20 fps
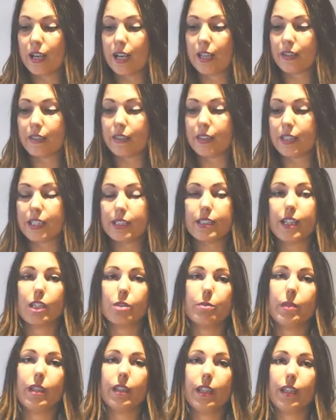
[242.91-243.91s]
and this
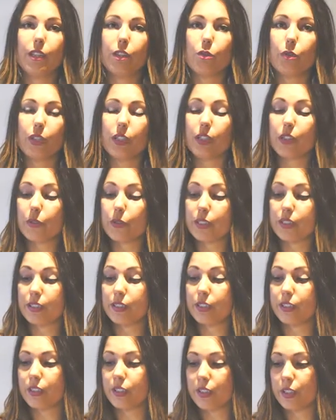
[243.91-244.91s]
has been linked to increased
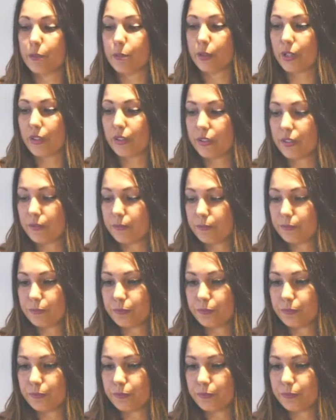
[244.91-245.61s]
dietary breadth.